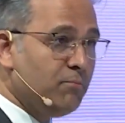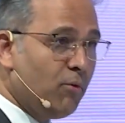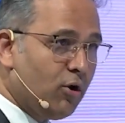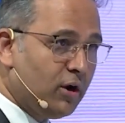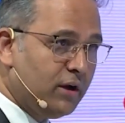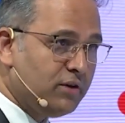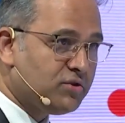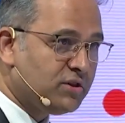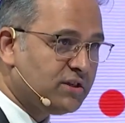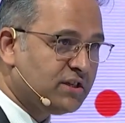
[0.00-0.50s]
more
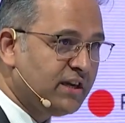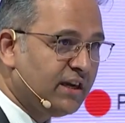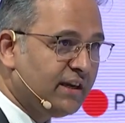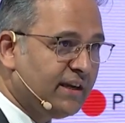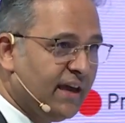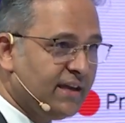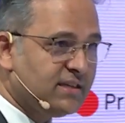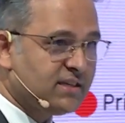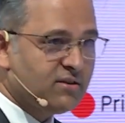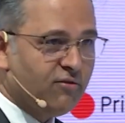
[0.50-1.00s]
interesting
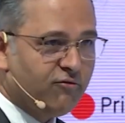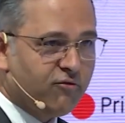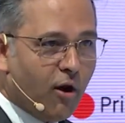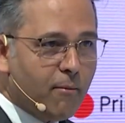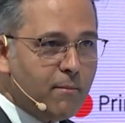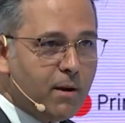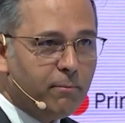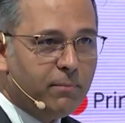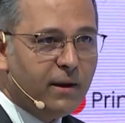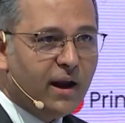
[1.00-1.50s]
test.
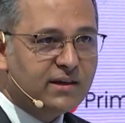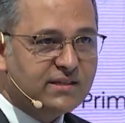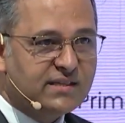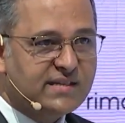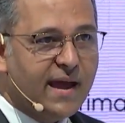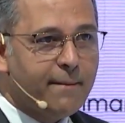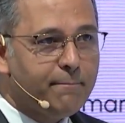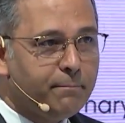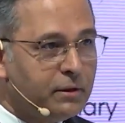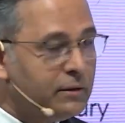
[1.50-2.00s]
From a blood
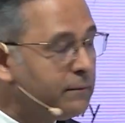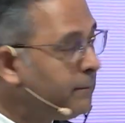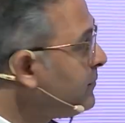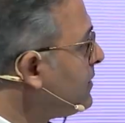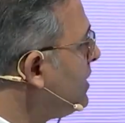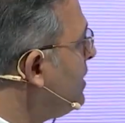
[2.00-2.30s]
sample,